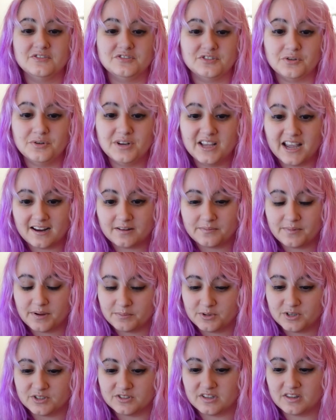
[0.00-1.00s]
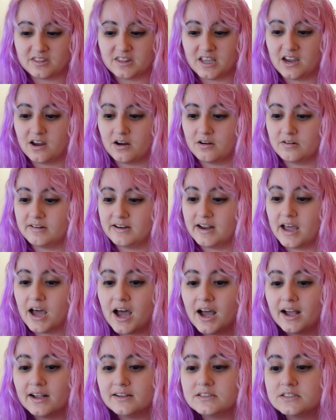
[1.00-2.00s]
Zodiac members that they are
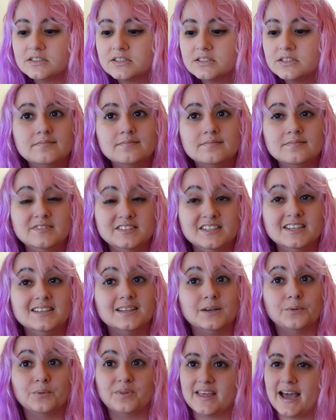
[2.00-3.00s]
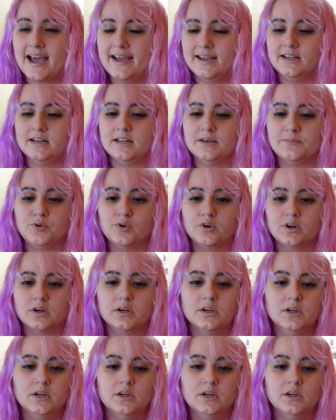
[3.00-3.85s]
not dealing with that anymore.